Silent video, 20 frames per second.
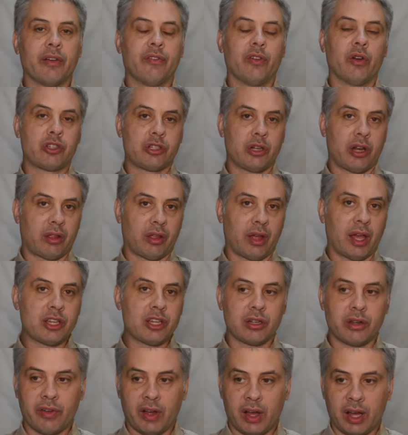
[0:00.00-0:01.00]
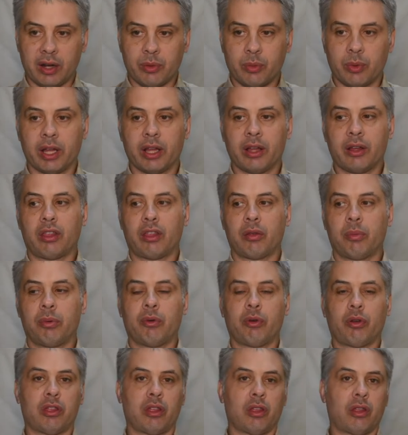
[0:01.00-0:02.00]
virtualization of hardware
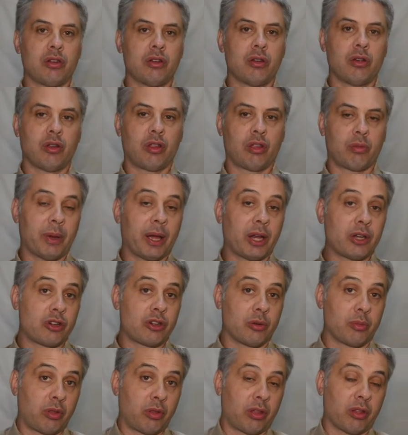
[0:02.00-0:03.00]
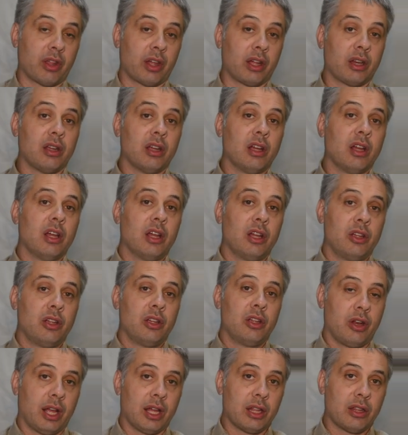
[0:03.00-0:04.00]
supports this new spectrum so that you
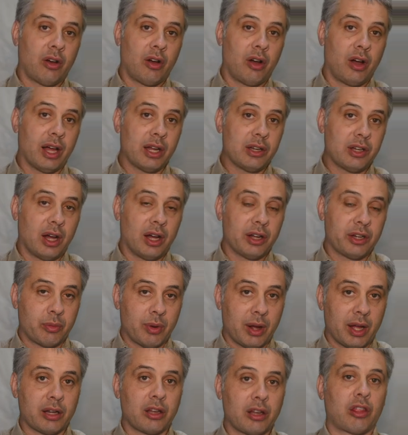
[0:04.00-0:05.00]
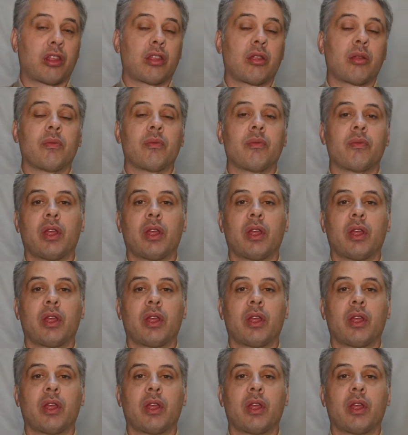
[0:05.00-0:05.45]
can get the higher data rates